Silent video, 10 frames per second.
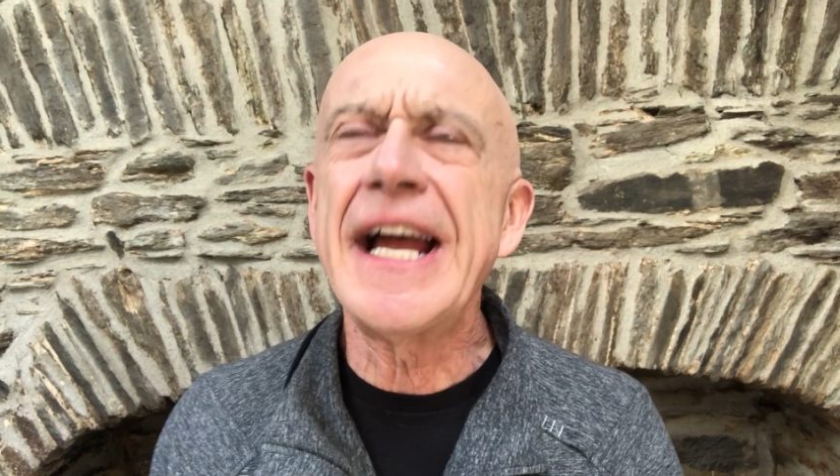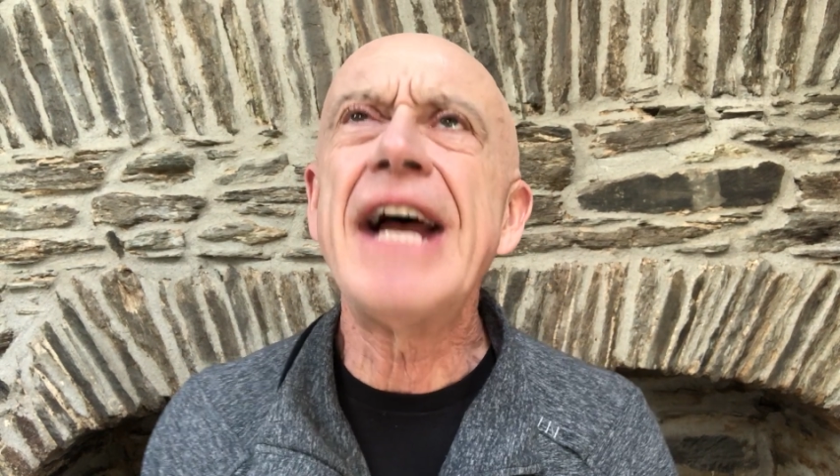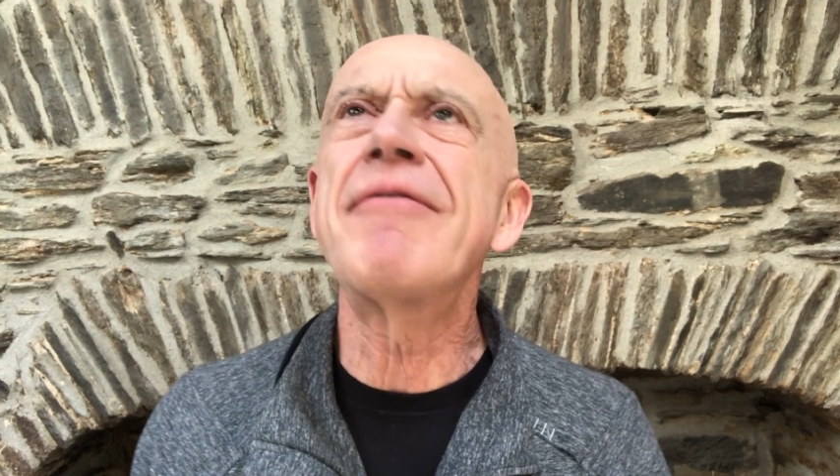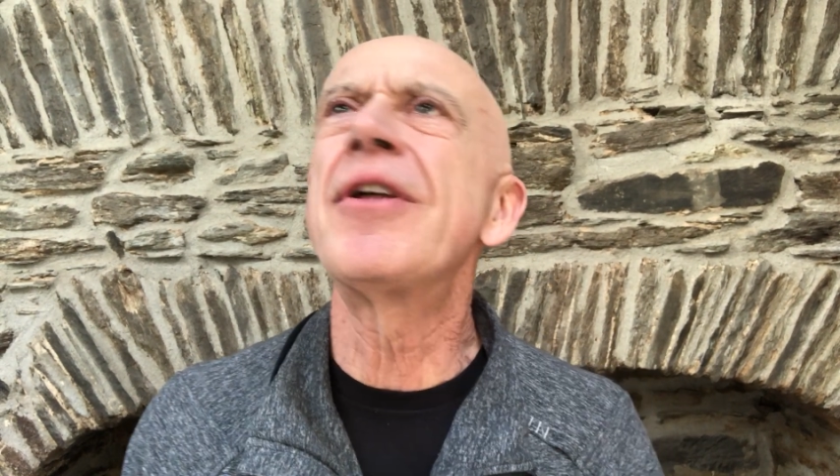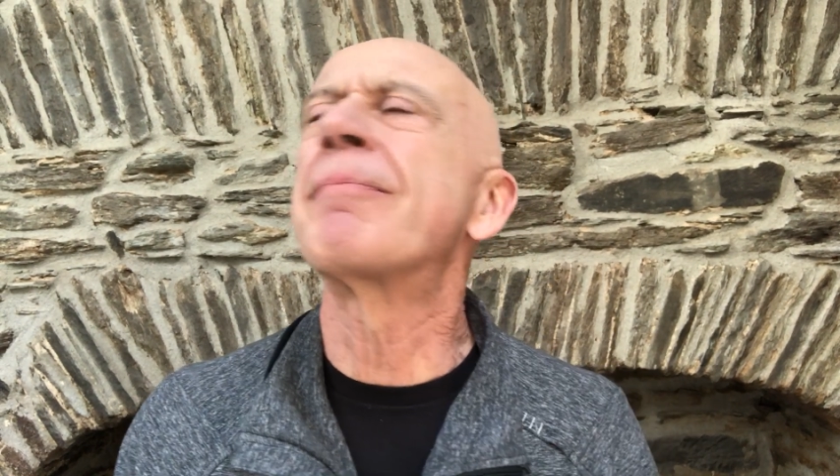I
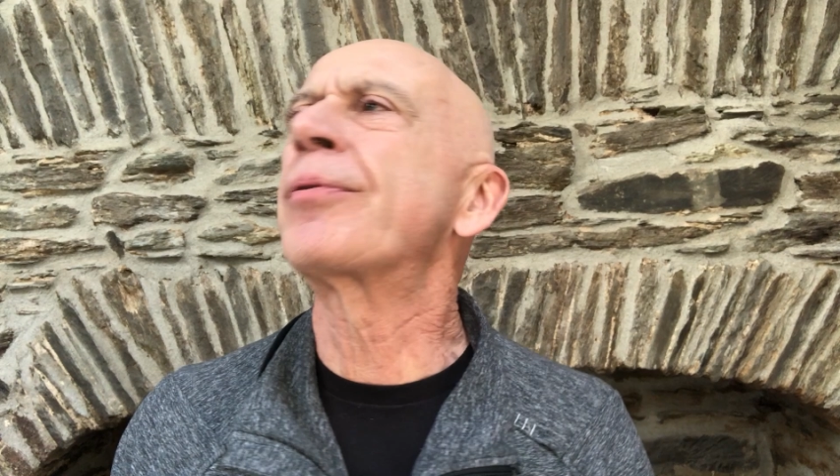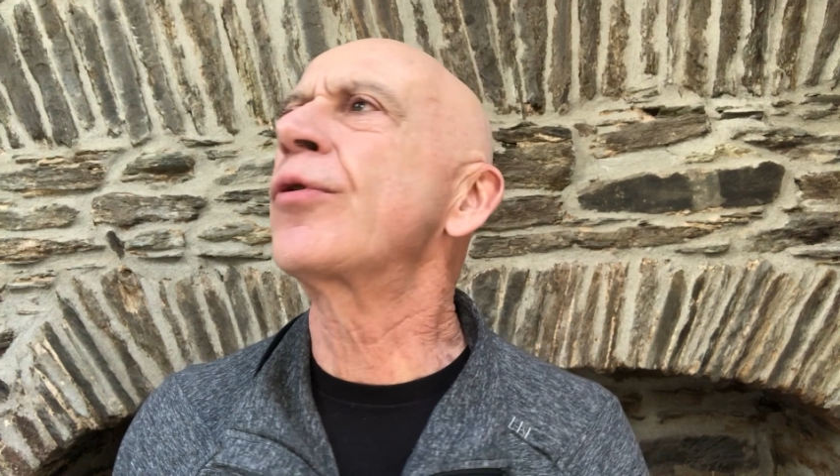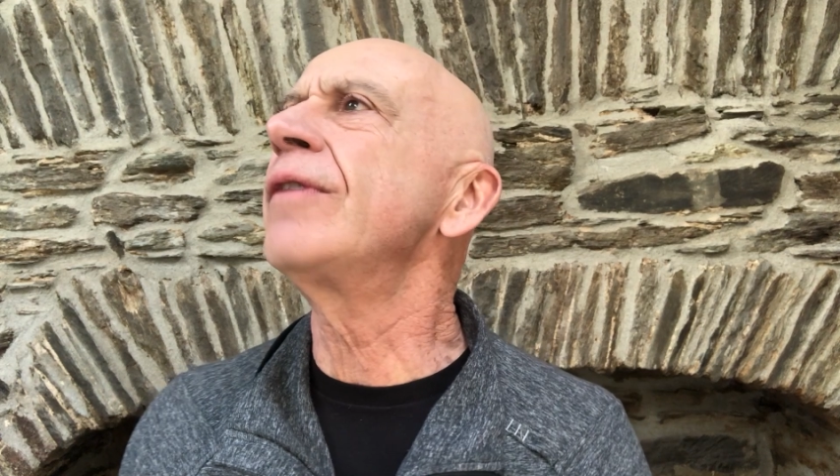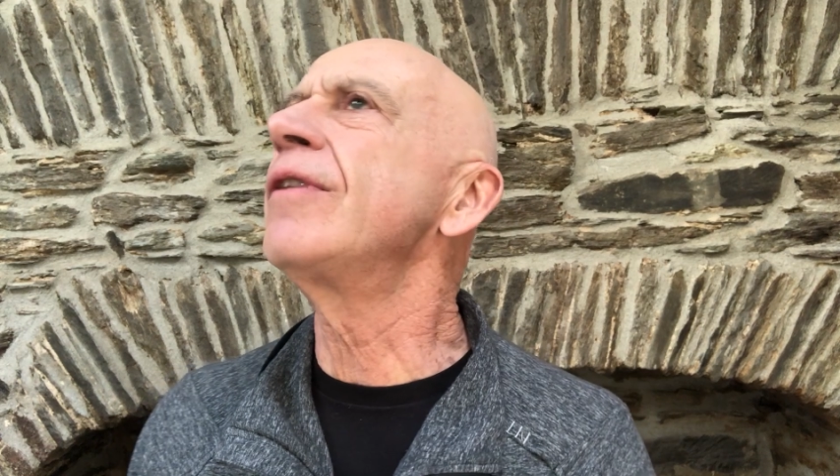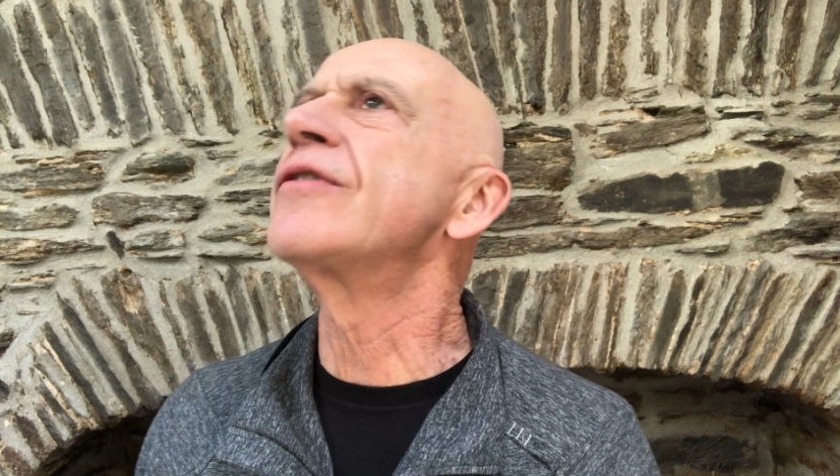have the
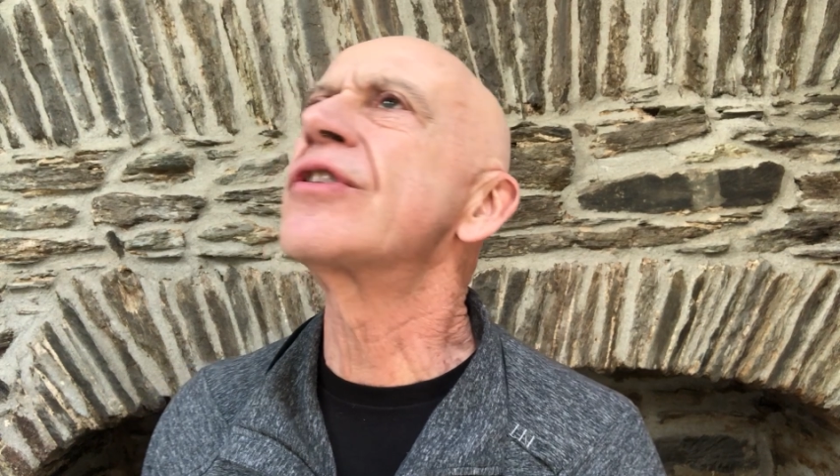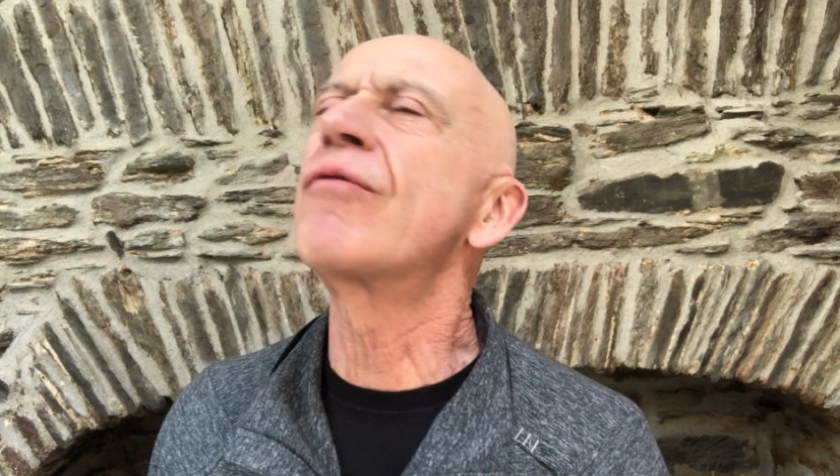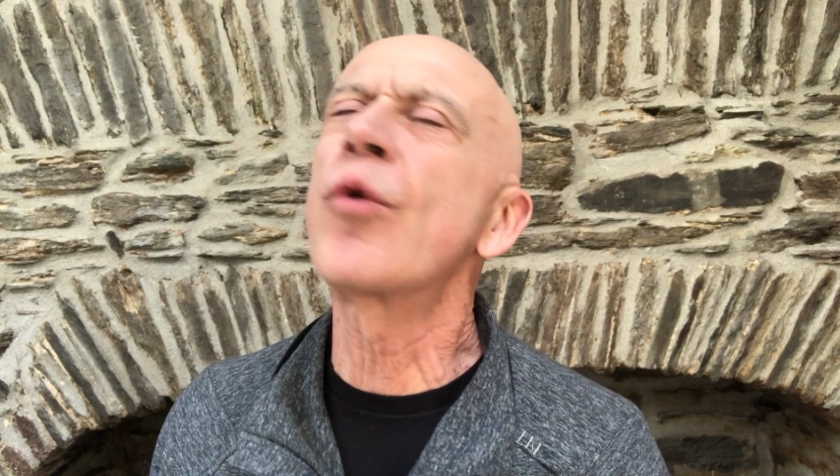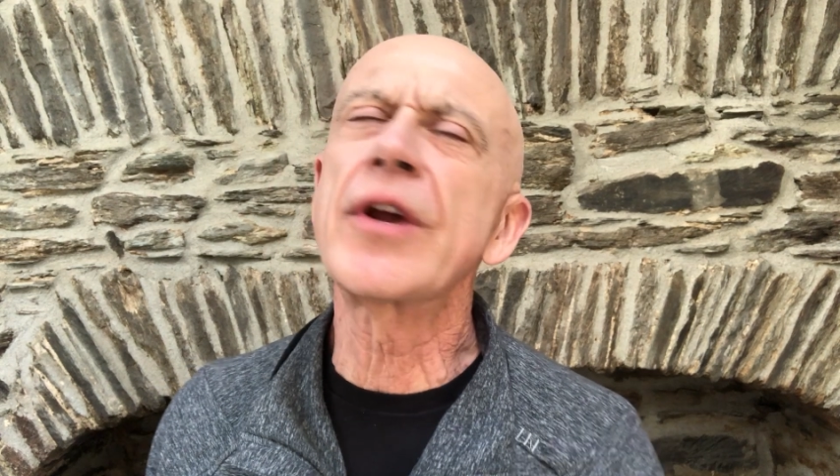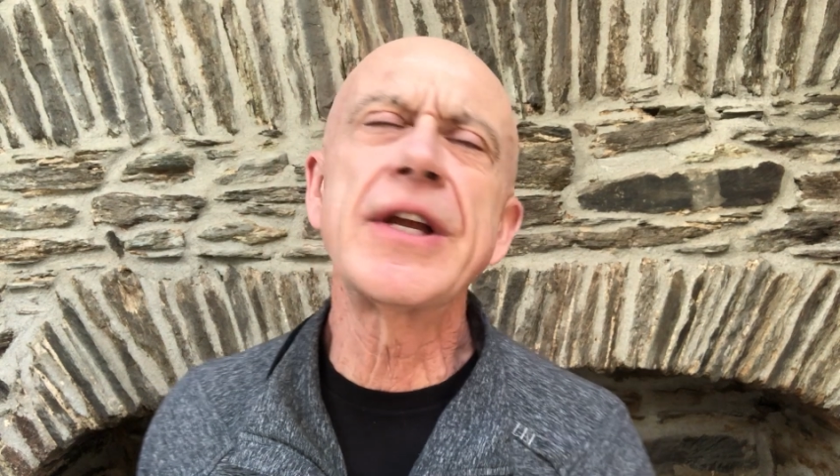privilege
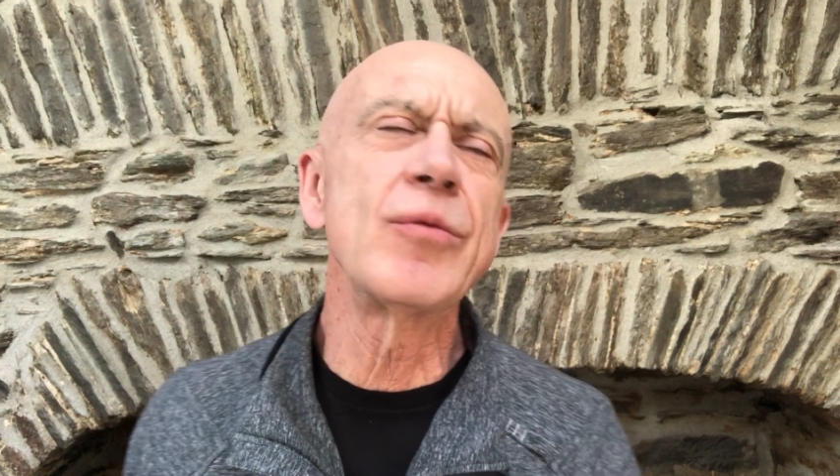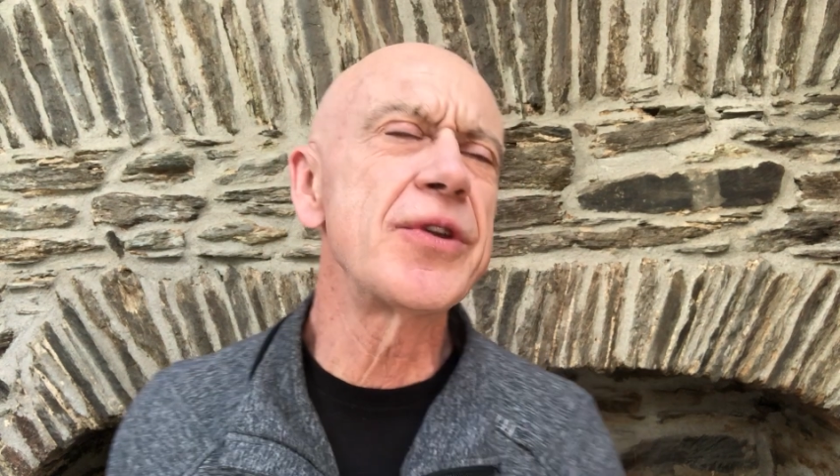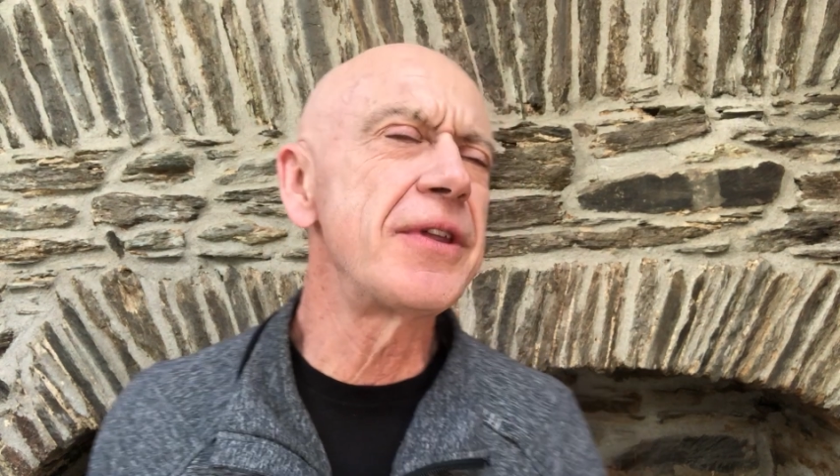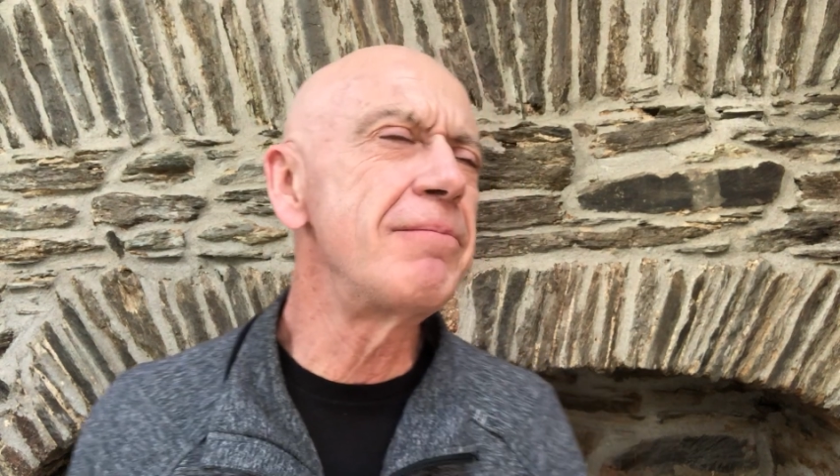of working with the